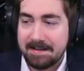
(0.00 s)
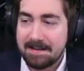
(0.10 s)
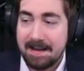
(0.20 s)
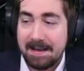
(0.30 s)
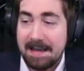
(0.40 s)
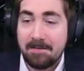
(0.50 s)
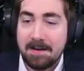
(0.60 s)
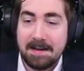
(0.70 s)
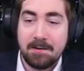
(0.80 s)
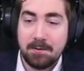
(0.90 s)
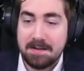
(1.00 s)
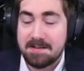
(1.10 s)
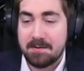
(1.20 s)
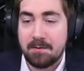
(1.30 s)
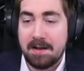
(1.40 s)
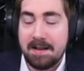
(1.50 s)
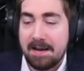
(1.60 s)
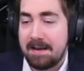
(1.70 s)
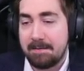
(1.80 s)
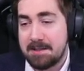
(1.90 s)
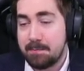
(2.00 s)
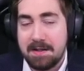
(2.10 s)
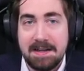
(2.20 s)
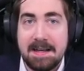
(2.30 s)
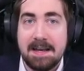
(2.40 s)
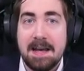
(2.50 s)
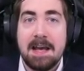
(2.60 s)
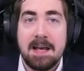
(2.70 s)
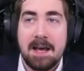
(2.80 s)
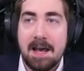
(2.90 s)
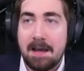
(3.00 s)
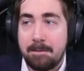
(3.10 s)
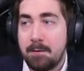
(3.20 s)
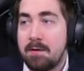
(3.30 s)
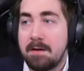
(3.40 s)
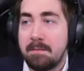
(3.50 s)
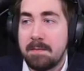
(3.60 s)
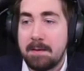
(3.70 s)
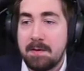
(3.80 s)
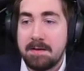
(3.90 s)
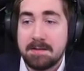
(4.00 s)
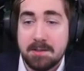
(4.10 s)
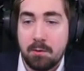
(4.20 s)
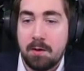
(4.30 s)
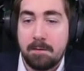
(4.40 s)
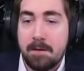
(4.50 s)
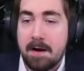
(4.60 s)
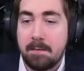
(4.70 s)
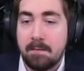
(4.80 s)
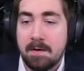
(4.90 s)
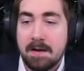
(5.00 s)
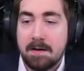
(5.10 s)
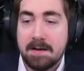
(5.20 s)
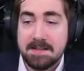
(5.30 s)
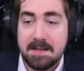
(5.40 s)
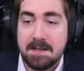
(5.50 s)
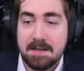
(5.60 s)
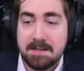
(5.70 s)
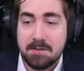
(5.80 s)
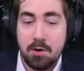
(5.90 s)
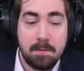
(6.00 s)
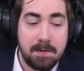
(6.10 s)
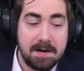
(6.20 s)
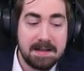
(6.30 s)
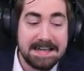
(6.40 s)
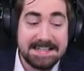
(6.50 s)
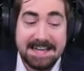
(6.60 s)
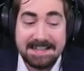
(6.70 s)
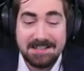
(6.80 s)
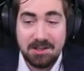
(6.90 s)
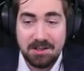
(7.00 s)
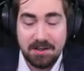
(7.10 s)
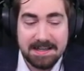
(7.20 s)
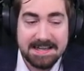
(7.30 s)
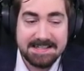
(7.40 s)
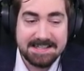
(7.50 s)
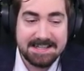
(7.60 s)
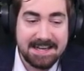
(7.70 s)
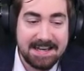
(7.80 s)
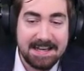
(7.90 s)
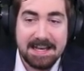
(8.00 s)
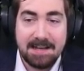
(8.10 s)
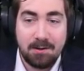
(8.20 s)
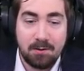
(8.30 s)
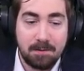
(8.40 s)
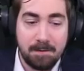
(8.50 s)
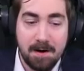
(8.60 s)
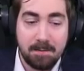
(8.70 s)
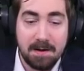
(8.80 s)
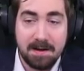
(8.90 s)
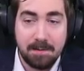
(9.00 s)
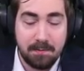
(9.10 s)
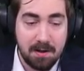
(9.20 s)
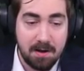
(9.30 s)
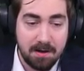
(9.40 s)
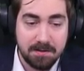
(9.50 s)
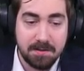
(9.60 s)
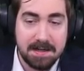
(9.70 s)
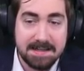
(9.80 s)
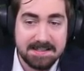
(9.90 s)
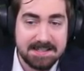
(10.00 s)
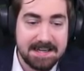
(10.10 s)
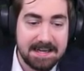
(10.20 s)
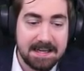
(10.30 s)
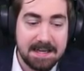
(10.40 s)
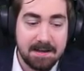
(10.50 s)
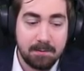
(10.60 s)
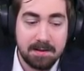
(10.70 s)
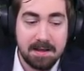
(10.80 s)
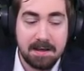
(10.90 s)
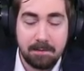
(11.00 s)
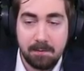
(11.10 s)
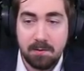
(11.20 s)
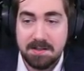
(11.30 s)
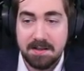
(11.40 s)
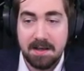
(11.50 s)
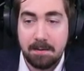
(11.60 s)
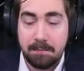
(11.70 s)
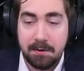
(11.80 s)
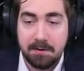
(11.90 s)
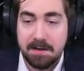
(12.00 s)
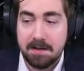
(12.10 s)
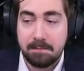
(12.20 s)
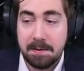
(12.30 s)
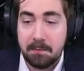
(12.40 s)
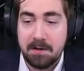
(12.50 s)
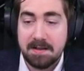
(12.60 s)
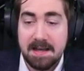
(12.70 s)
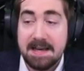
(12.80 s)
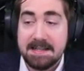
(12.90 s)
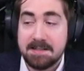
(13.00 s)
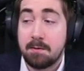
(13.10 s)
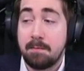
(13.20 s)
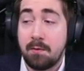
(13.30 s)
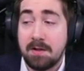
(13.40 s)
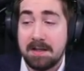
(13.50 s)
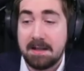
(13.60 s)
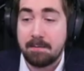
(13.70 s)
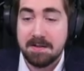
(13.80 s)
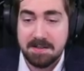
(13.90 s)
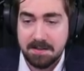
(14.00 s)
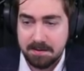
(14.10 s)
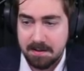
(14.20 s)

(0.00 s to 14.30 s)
Like even including splitting it, if you can maybe solo farm as a strong player like 10 to 30x a day, you could farm a couple of 100x a day with like, if you're watching like Empyrean and people like that, it's completely busted.